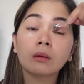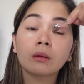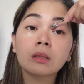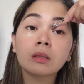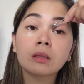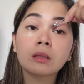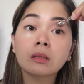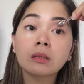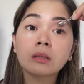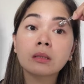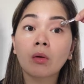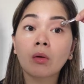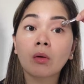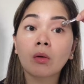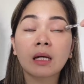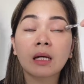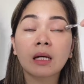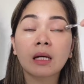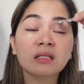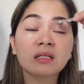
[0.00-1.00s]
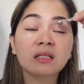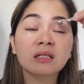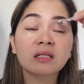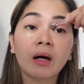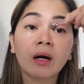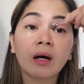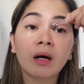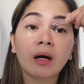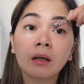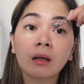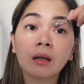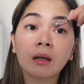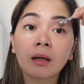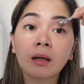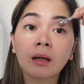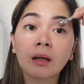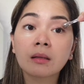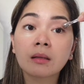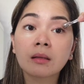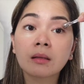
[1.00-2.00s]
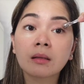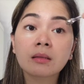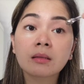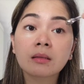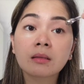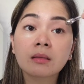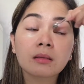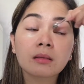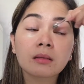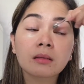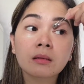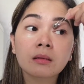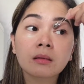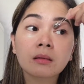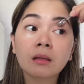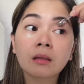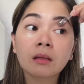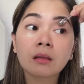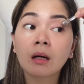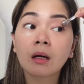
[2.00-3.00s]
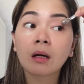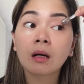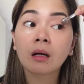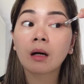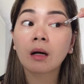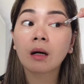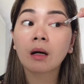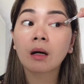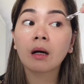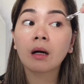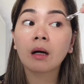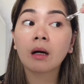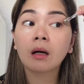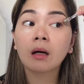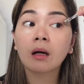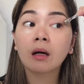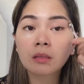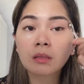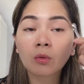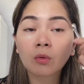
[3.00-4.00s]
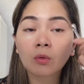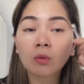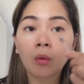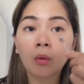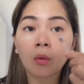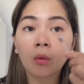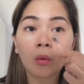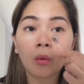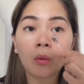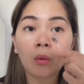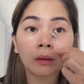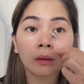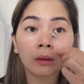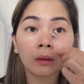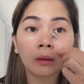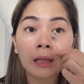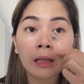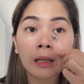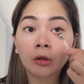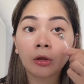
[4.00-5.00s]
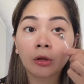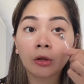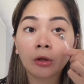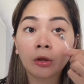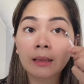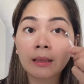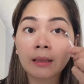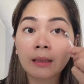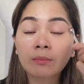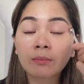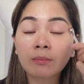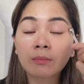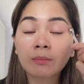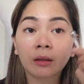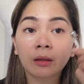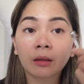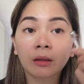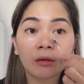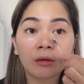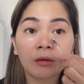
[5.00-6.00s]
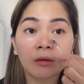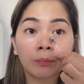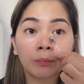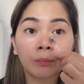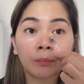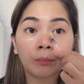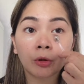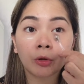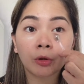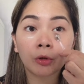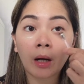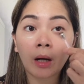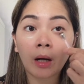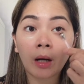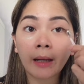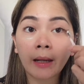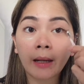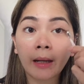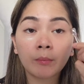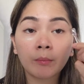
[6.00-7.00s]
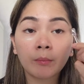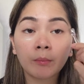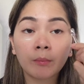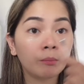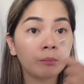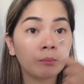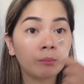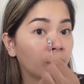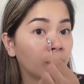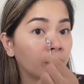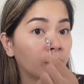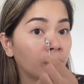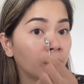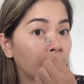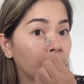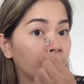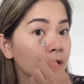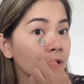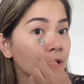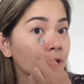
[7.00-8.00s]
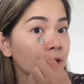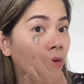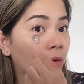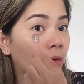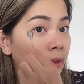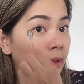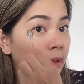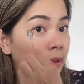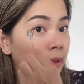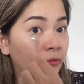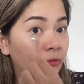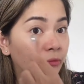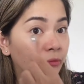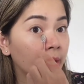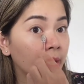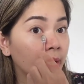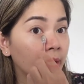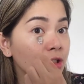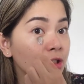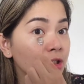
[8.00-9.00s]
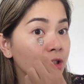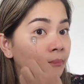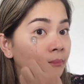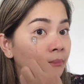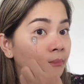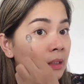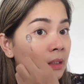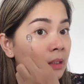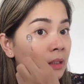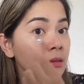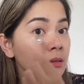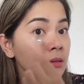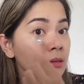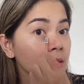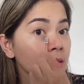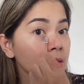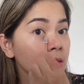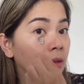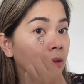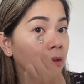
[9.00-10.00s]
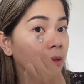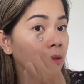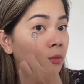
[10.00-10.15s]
This is so satisfying, guys. It's cold. You know, it's better if you put your eye cream in the beauty fridge or in a fridge so